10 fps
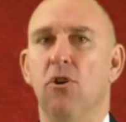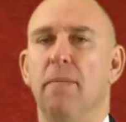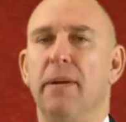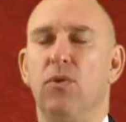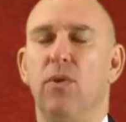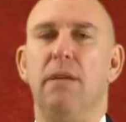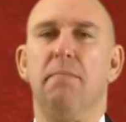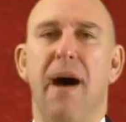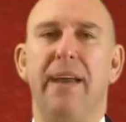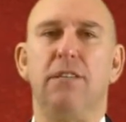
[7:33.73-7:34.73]
or
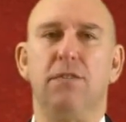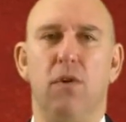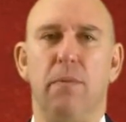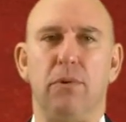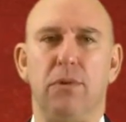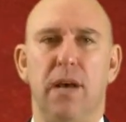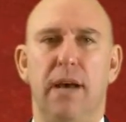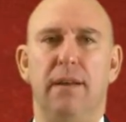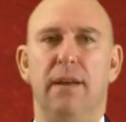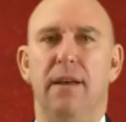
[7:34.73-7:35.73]
between minus
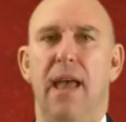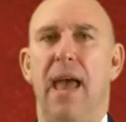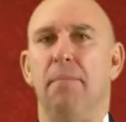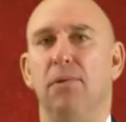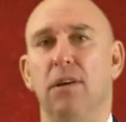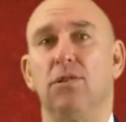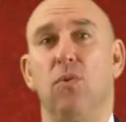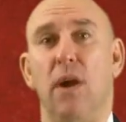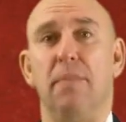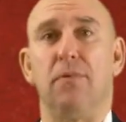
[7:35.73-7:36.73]
4% and plus
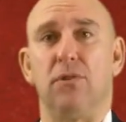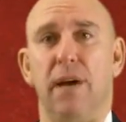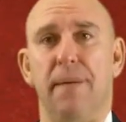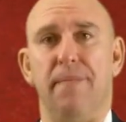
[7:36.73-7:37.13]
20%.